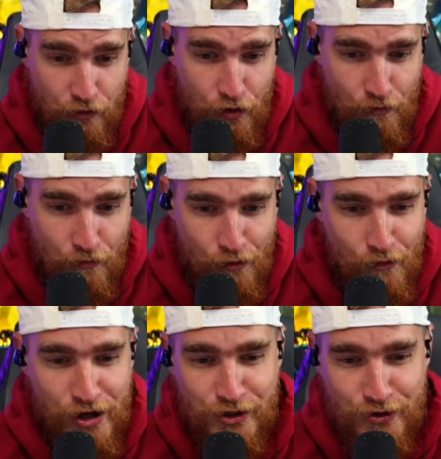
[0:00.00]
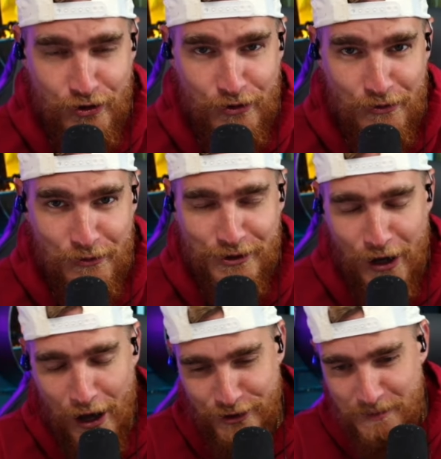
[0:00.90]
room, which was
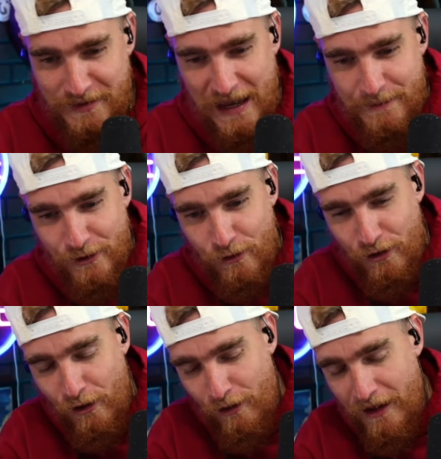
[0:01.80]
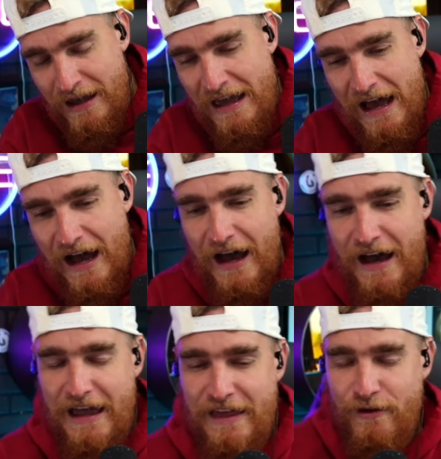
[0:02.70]
awesome. Samson Okanola
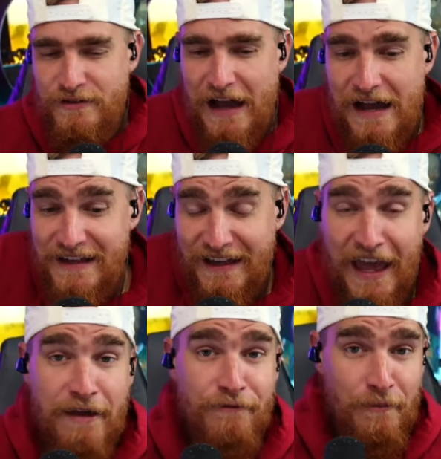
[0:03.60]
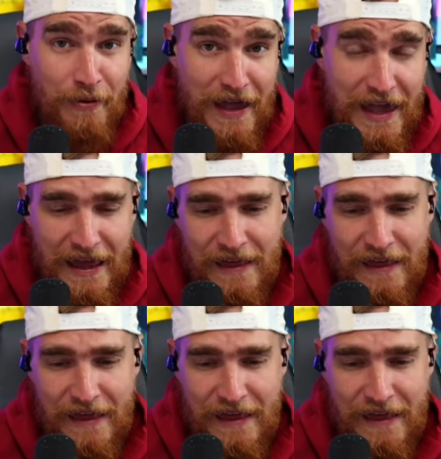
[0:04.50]
and those guys that came from Pitt.